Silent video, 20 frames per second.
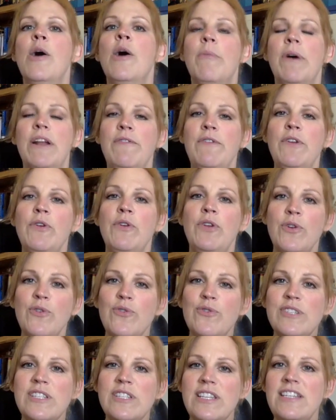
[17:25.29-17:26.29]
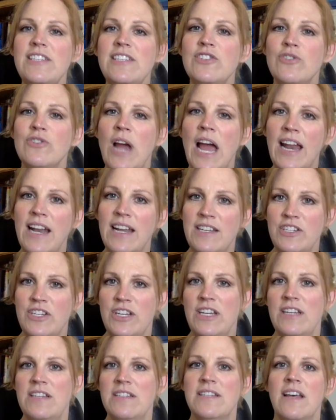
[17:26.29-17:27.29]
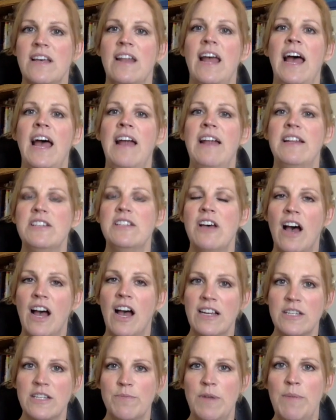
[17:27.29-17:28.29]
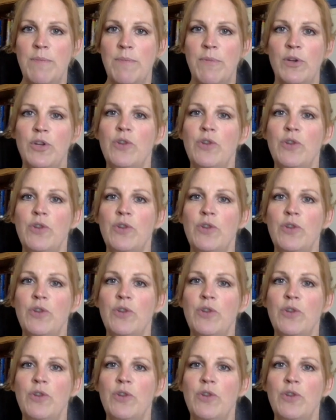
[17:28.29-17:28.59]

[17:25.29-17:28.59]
But if you use these strategies on how to talk to people,